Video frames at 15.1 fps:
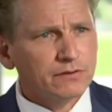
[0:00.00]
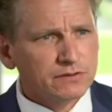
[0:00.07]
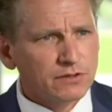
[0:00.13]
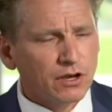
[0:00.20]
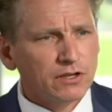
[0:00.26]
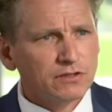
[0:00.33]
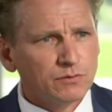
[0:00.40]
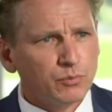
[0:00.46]

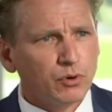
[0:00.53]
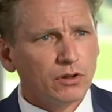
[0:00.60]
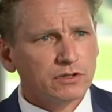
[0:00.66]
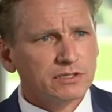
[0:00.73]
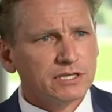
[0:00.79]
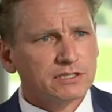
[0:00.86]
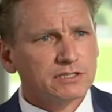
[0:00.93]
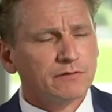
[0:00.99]
sides of
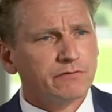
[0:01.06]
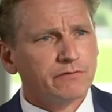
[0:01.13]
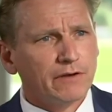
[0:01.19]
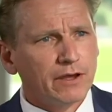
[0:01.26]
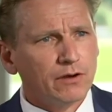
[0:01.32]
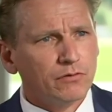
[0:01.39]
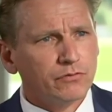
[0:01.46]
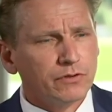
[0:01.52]
politics have
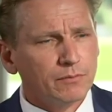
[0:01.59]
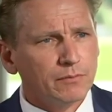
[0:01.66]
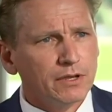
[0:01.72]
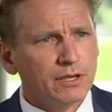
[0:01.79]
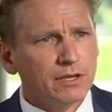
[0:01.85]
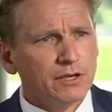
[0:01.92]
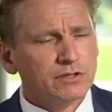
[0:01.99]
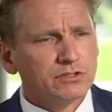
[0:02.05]
failed them.
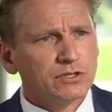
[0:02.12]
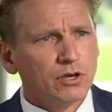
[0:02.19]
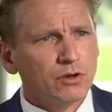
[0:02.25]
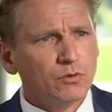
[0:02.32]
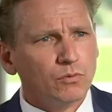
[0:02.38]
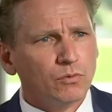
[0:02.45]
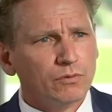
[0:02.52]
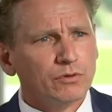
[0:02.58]

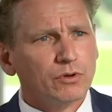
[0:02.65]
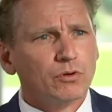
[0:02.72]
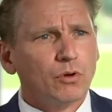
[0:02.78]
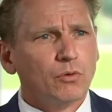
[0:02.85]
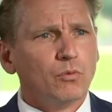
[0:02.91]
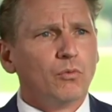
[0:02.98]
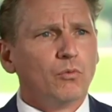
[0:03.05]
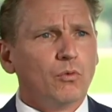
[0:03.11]
So,
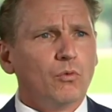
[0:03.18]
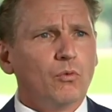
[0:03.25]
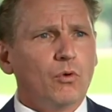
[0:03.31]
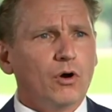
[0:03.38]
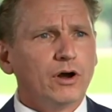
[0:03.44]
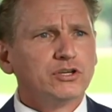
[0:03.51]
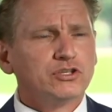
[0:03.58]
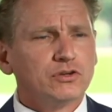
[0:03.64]

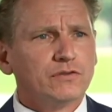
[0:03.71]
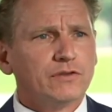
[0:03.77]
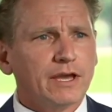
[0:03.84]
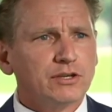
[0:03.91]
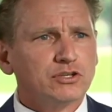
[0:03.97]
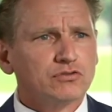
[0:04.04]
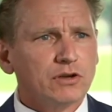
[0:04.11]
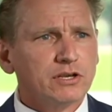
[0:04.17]
why should
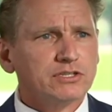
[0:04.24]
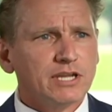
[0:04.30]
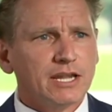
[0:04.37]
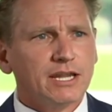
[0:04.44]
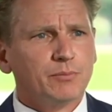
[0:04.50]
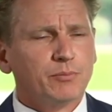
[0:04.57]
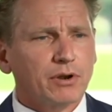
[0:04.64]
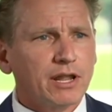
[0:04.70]
they trust
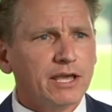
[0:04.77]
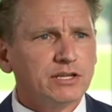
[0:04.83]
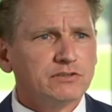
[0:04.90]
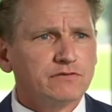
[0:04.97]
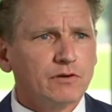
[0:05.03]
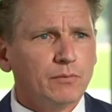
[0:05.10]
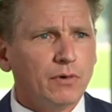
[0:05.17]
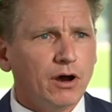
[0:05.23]
any pledge
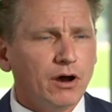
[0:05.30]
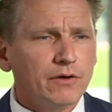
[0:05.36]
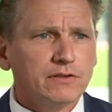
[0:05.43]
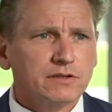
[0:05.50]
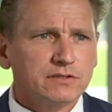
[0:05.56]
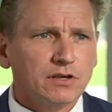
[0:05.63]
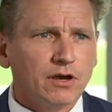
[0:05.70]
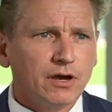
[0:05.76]
from
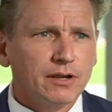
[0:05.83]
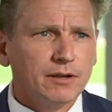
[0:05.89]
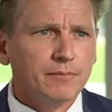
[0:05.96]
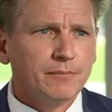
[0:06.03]
either side?